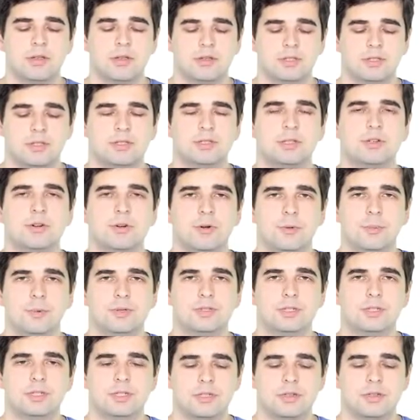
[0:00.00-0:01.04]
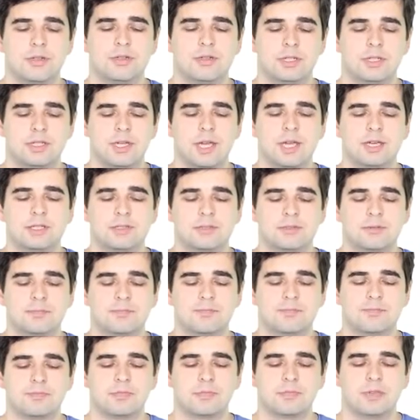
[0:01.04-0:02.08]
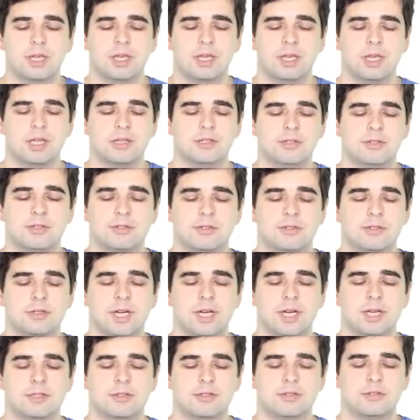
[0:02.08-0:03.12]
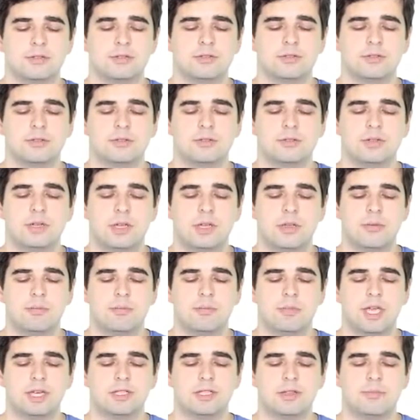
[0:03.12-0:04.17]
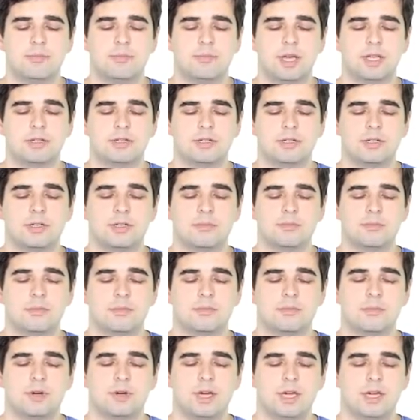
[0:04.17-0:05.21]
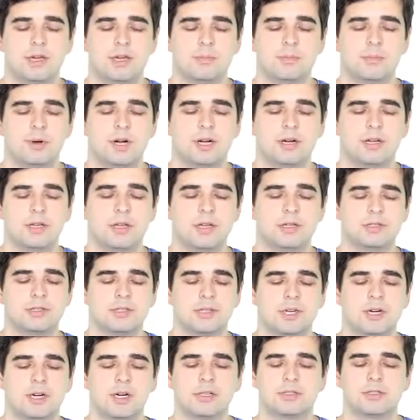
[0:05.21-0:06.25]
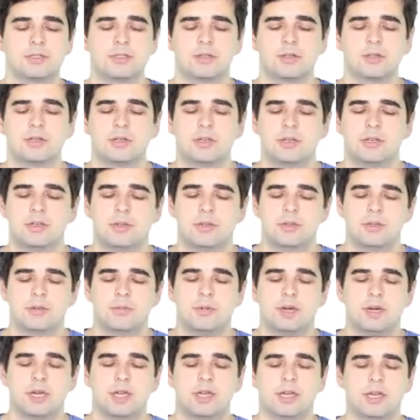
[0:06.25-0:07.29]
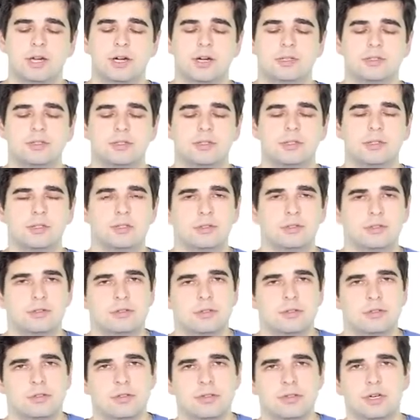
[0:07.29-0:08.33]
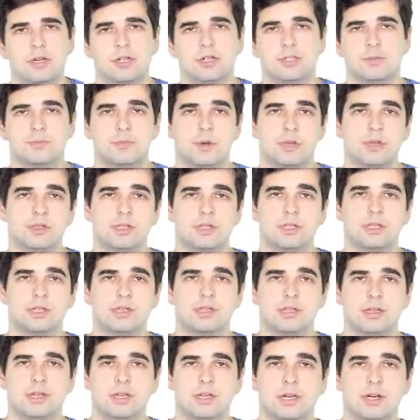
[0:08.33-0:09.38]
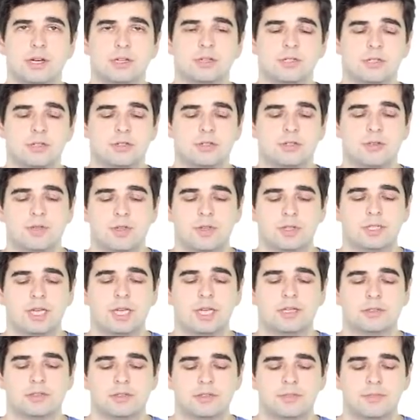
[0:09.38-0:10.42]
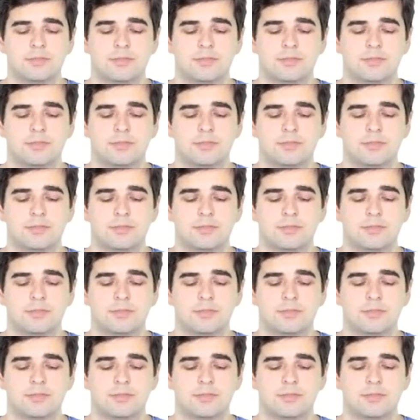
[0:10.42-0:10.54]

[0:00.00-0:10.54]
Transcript: 0 position in the text and tries to match the pattern by comparing it character by character to the corresponding characters of the text.